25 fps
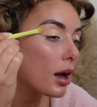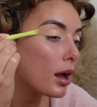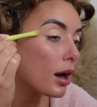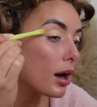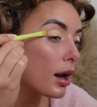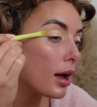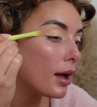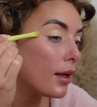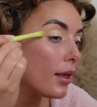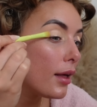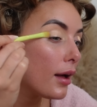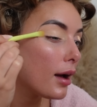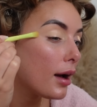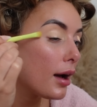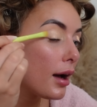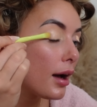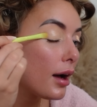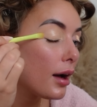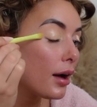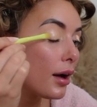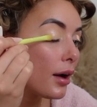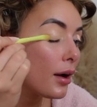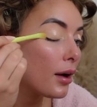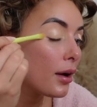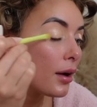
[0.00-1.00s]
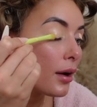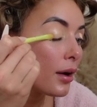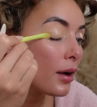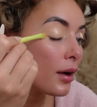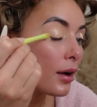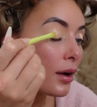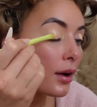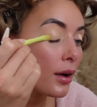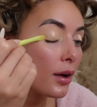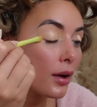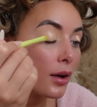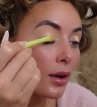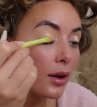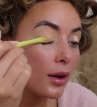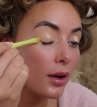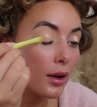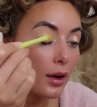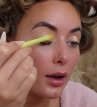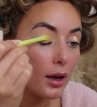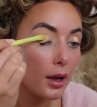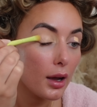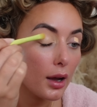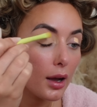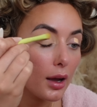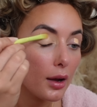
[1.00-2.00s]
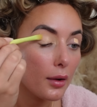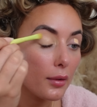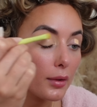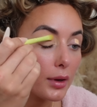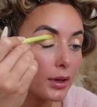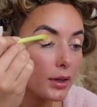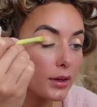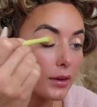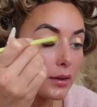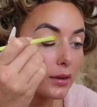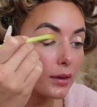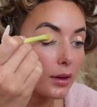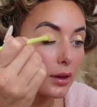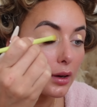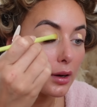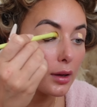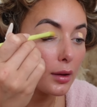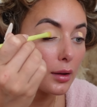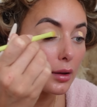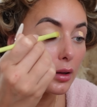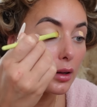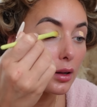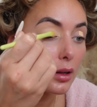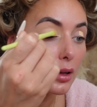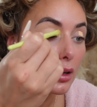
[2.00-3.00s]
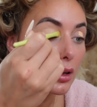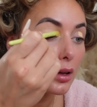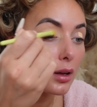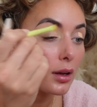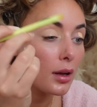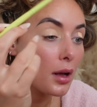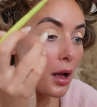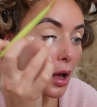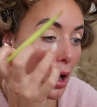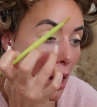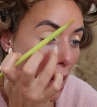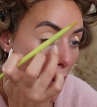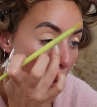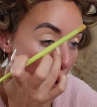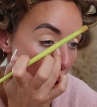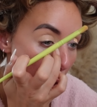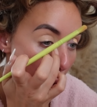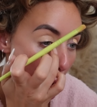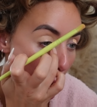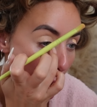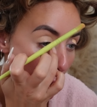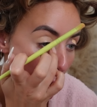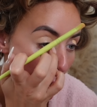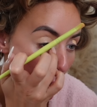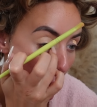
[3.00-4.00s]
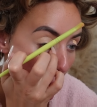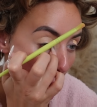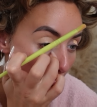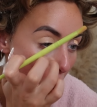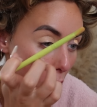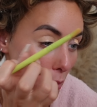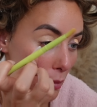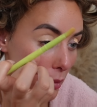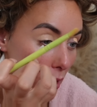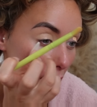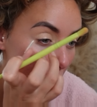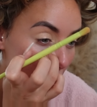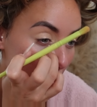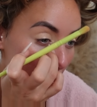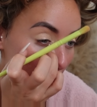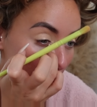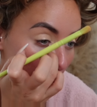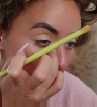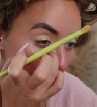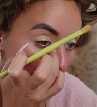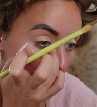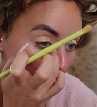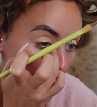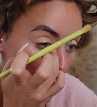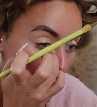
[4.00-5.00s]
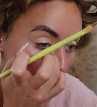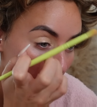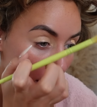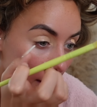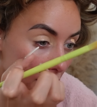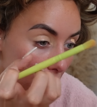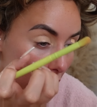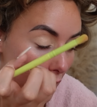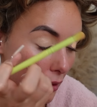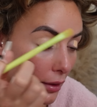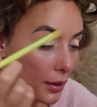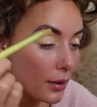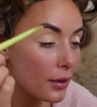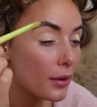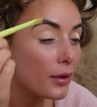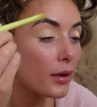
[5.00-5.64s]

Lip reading: Like that. And we're just gonna blend, blend, blend.